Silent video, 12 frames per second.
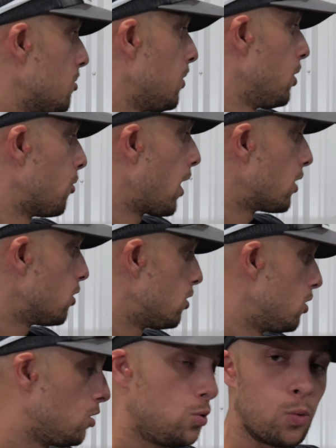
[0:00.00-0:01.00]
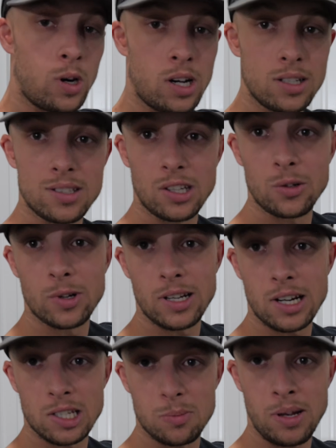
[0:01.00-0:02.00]
many ratchets as you want until you run
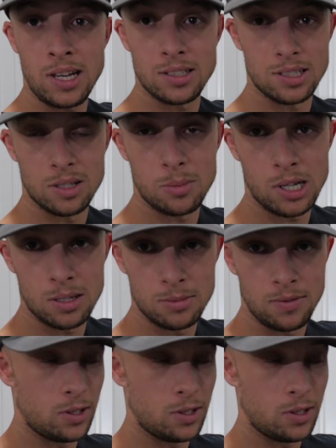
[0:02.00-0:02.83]
out of space at the bottom of